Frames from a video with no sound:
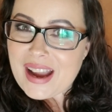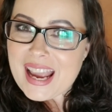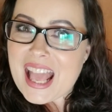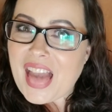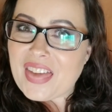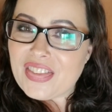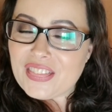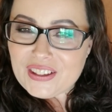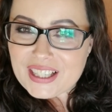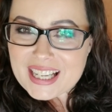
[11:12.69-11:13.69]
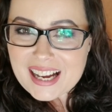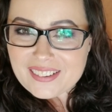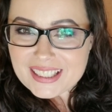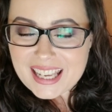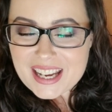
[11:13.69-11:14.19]
a
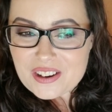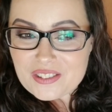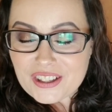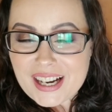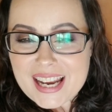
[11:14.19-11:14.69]
30-hour layover,